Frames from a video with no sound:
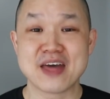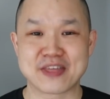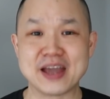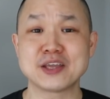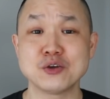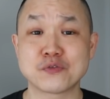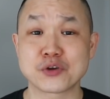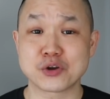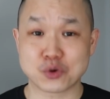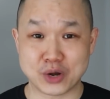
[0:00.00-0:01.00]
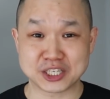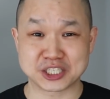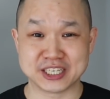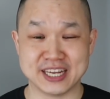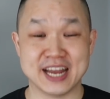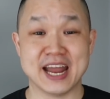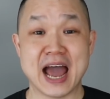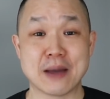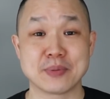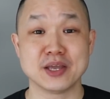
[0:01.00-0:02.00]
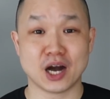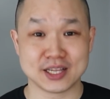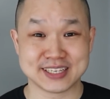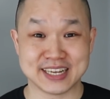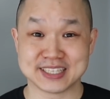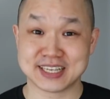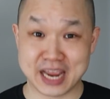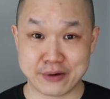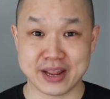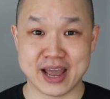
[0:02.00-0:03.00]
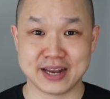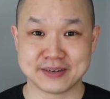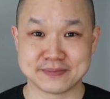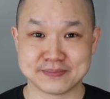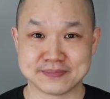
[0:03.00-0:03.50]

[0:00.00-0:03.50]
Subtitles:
Thank you for your question and happy holidays, Carrie Ann.